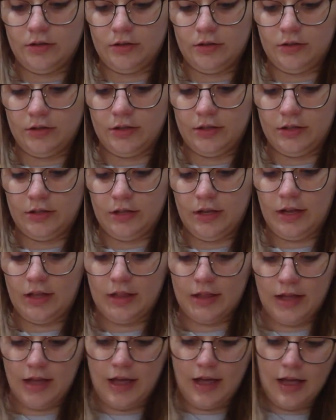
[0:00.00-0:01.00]
just like
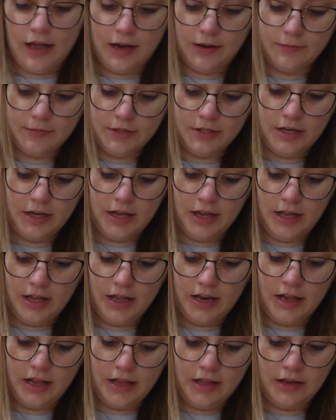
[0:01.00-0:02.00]
that. I'm sticking
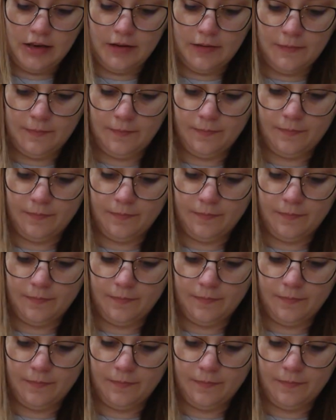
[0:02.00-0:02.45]
it in.